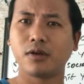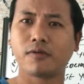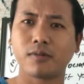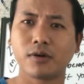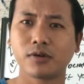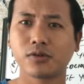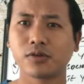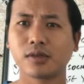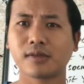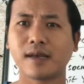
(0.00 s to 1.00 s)
from your
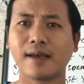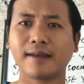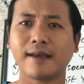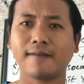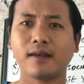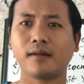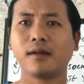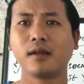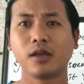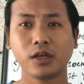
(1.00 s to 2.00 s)
social site, and then
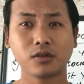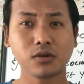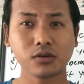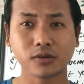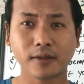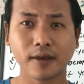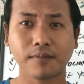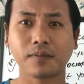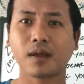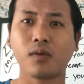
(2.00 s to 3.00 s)
it goes to
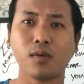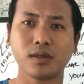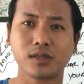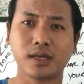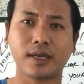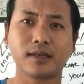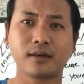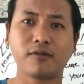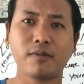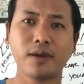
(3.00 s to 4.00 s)
them. And once they get
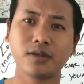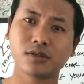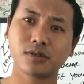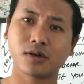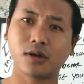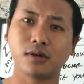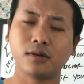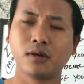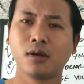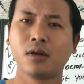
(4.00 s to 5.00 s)
confirmations
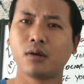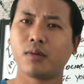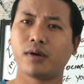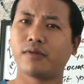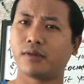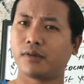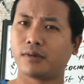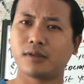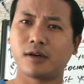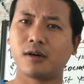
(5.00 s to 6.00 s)
on whatever the
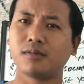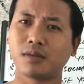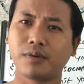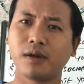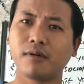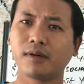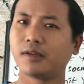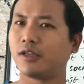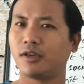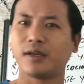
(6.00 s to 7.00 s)
term, the period,
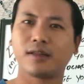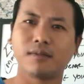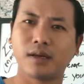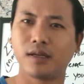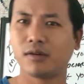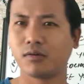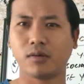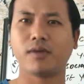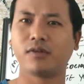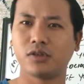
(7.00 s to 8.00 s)
you get the money,
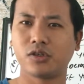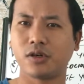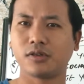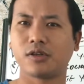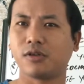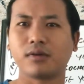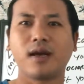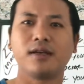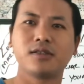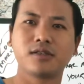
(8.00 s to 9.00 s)
whatever the shares that you
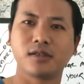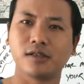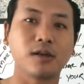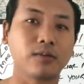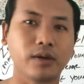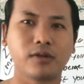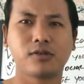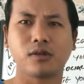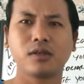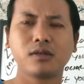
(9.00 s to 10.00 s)
guys deal with.
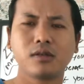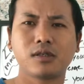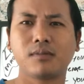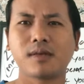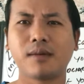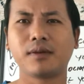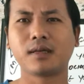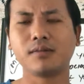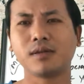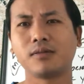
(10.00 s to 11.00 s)
So sometimes it
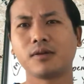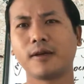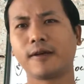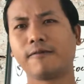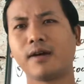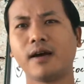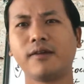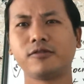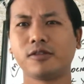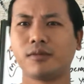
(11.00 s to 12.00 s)
comes up to like
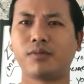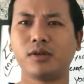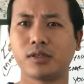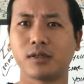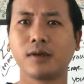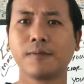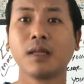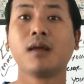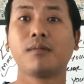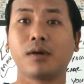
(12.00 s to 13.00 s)
5 to 10%.
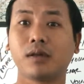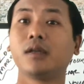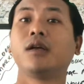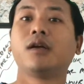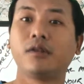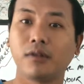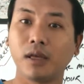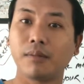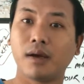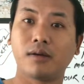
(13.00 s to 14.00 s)
But
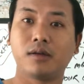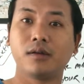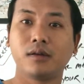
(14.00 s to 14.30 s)
think about it.